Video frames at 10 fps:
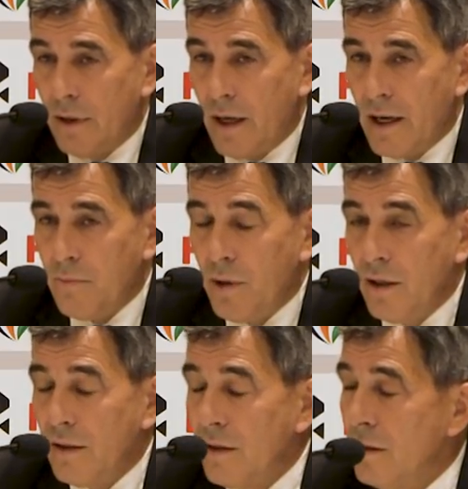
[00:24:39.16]
I've
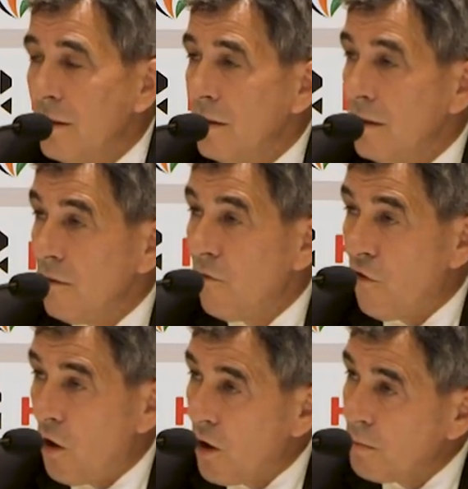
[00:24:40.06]
been
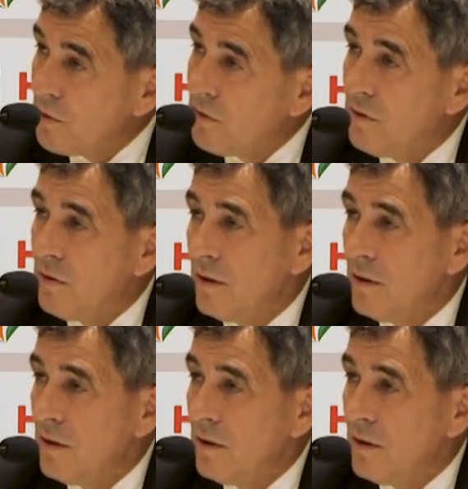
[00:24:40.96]
informed.